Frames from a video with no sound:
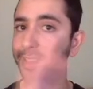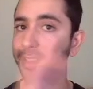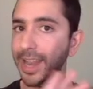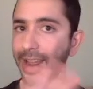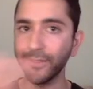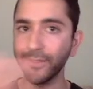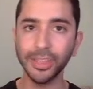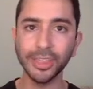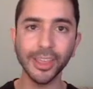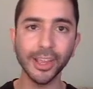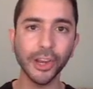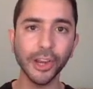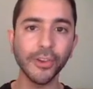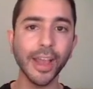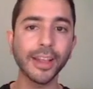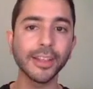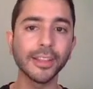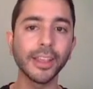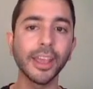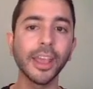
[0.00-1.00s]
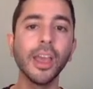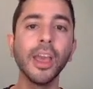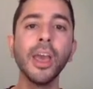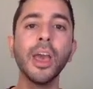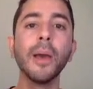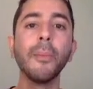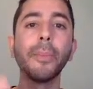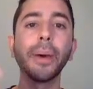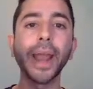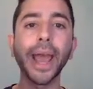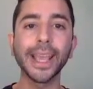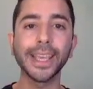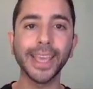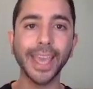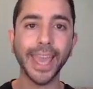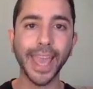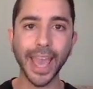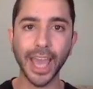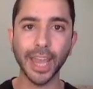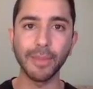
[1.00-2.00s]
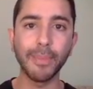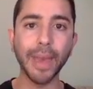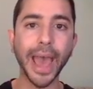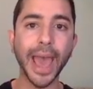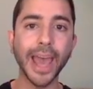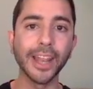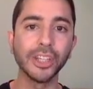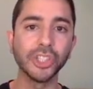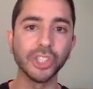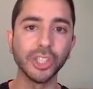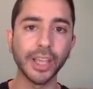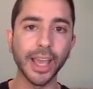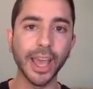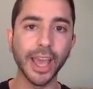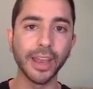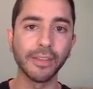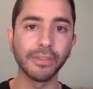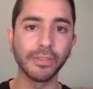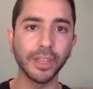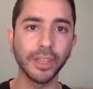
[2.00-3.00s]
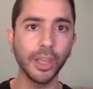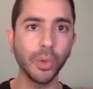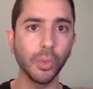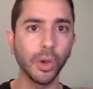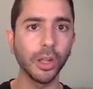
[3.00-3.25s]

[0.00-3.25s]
did everything correctly, but I can't manage the NFT.